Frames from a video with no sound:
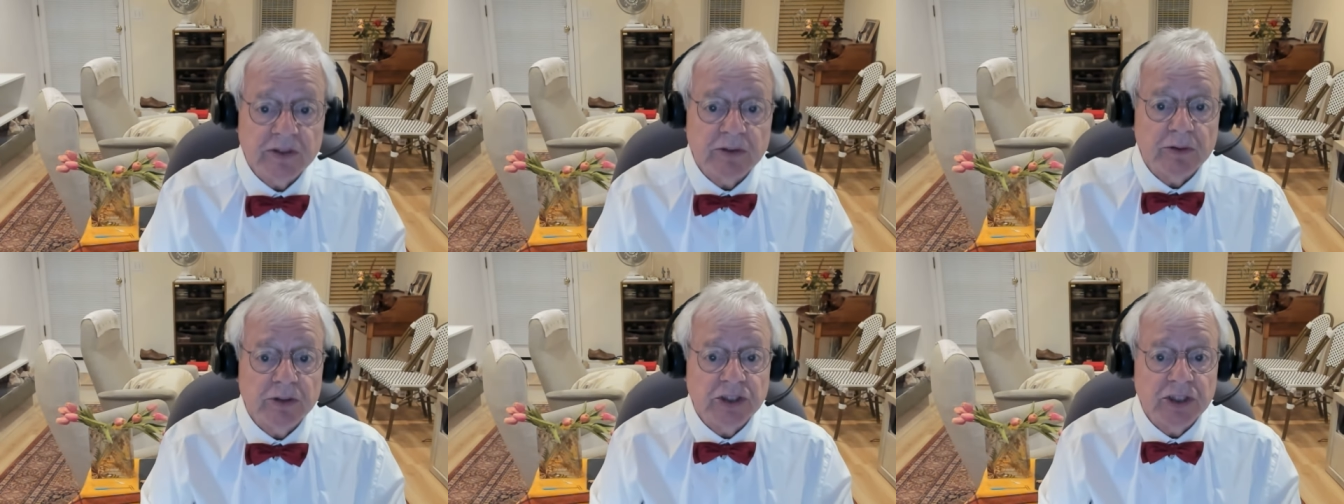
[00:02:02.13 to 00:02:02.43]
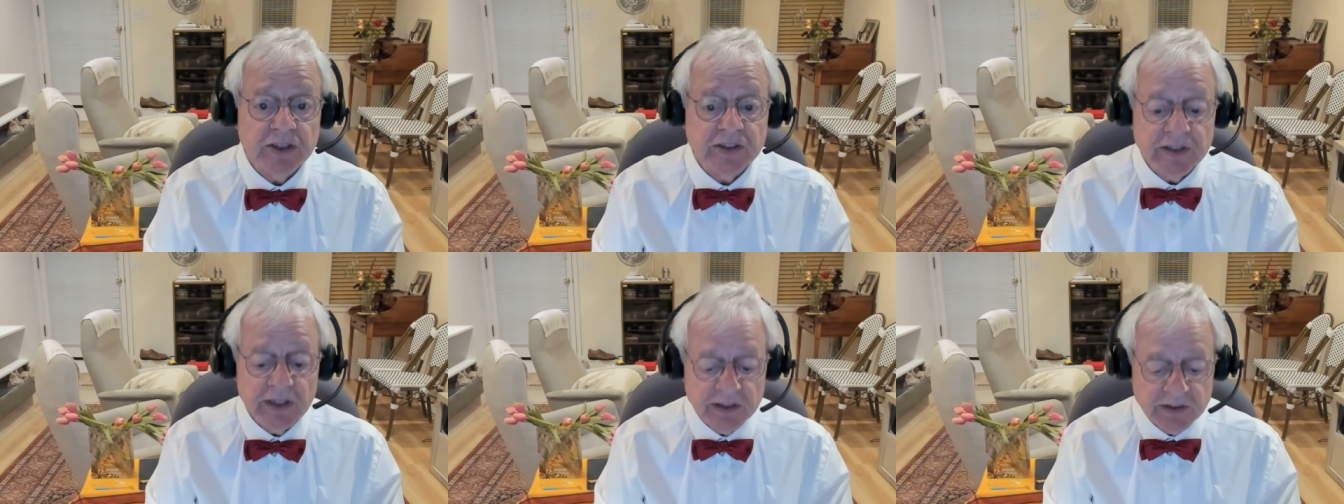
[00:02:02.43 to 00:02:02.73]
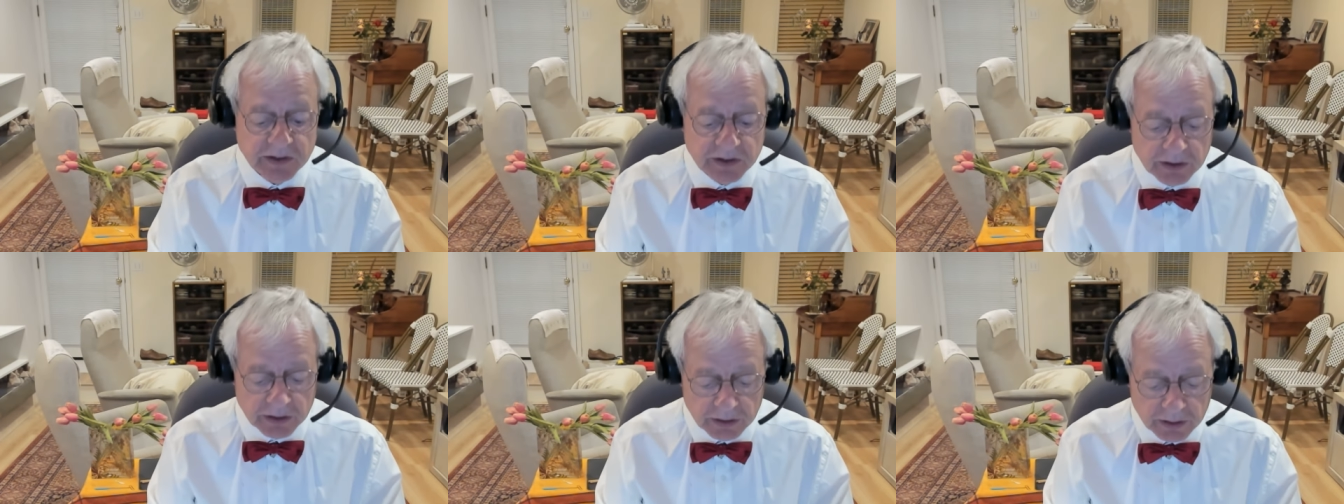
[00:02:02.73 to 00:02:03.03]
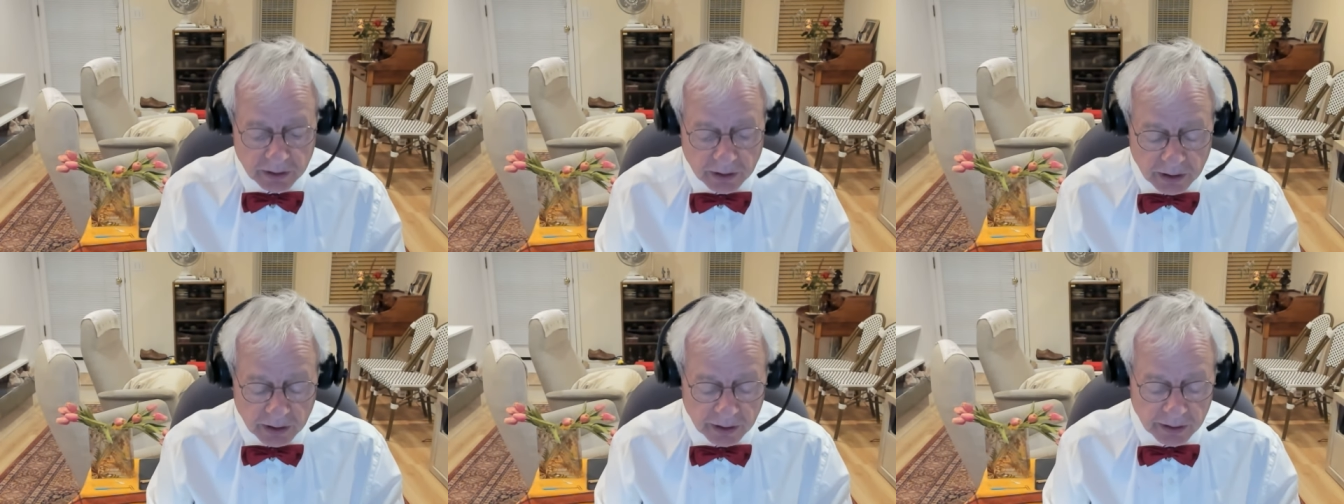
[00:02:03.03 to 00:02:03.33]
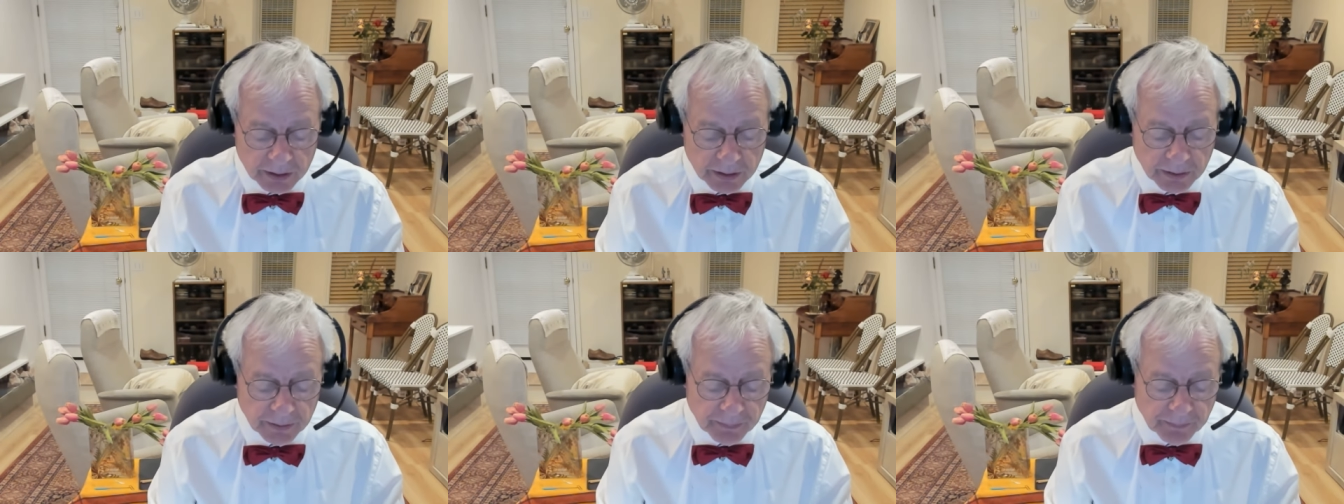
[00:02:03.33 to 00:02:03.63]
she says in her
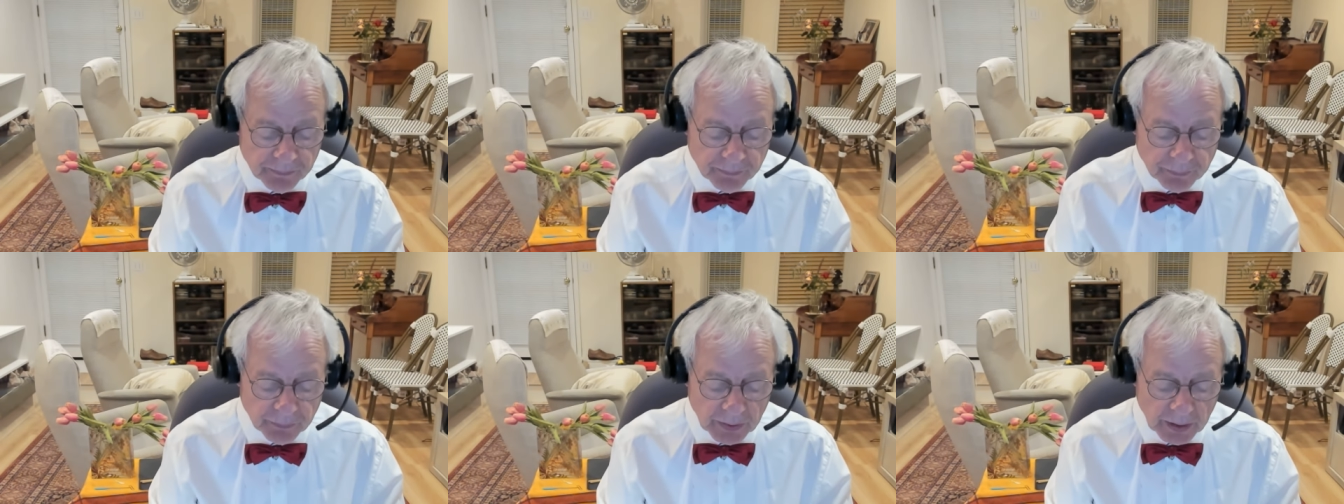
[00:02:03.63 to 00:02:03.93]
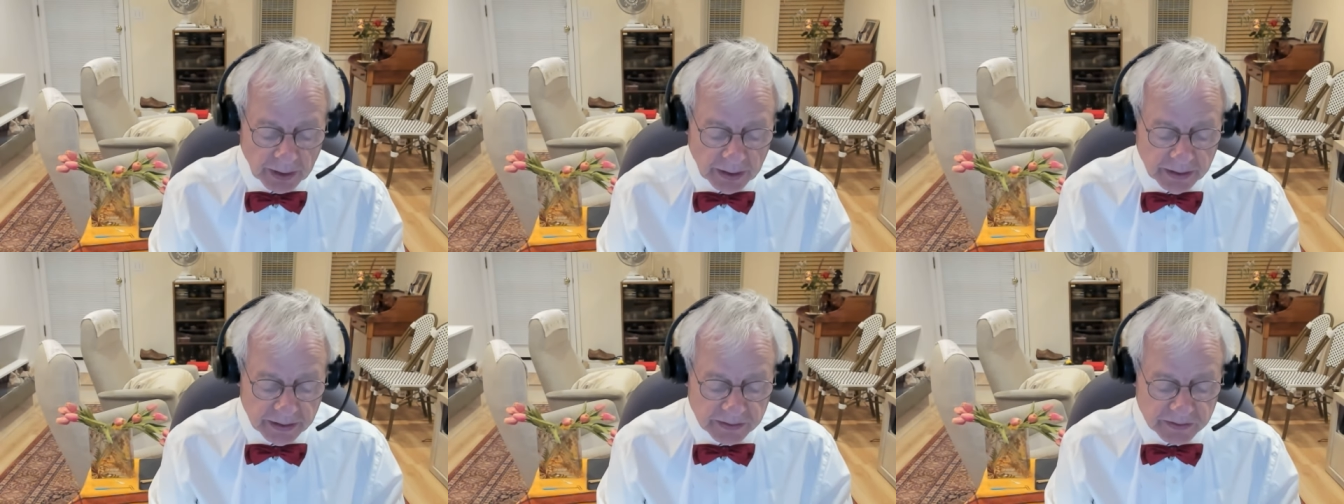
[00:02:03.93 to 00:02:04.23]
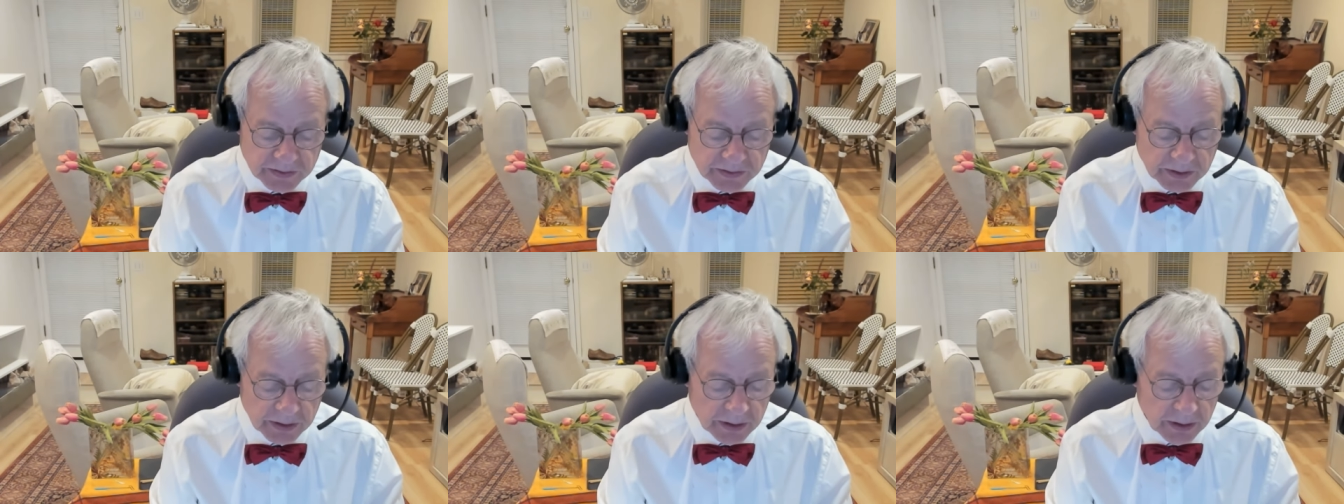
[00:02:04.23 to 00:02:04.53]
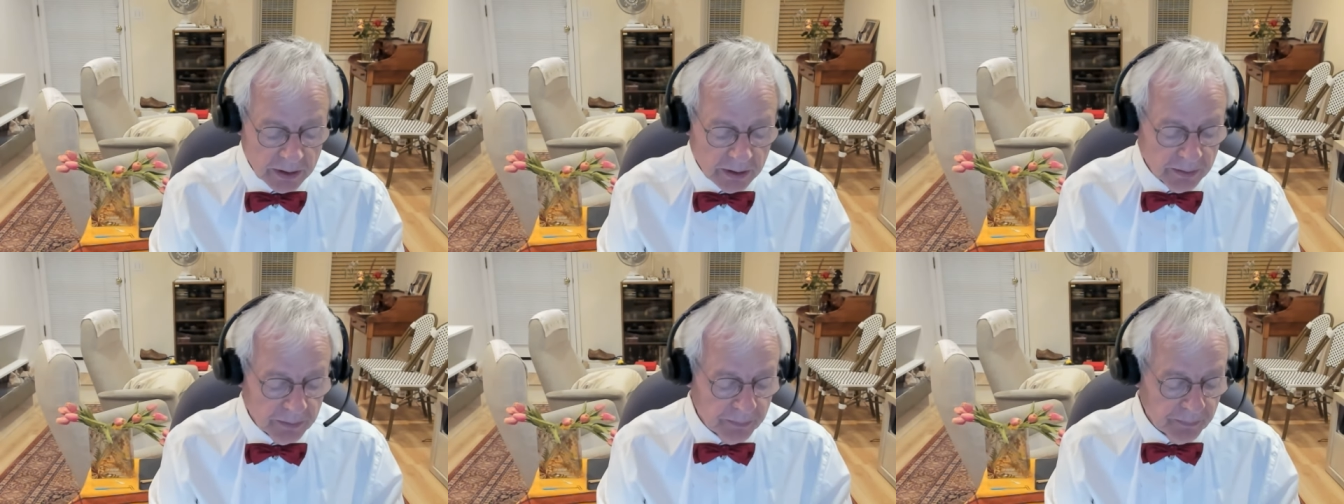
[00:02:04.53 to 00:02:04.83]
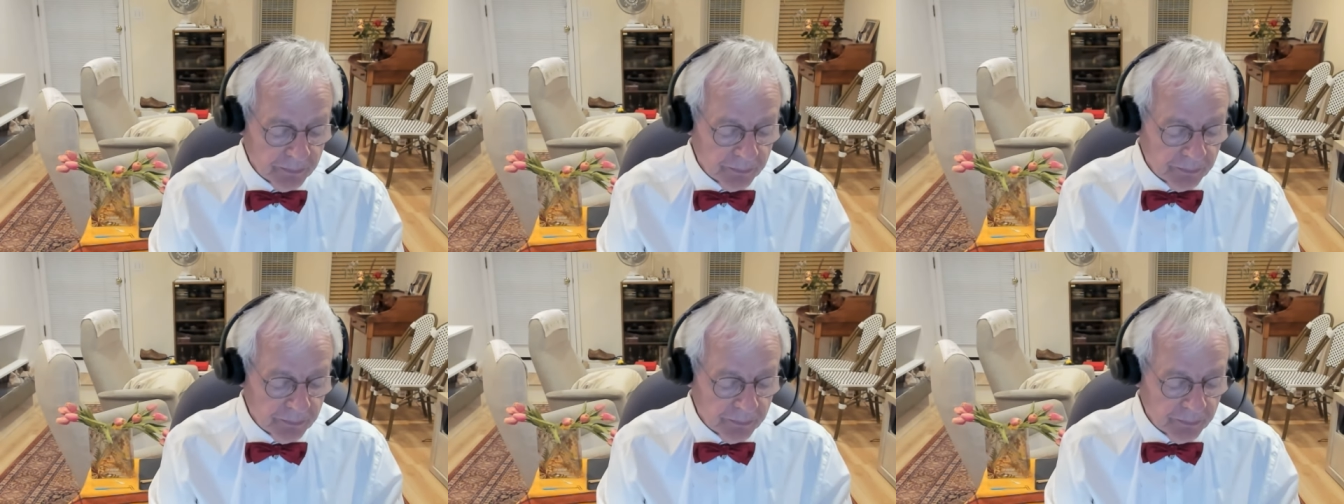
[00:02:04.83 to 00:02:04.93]
card, is uh,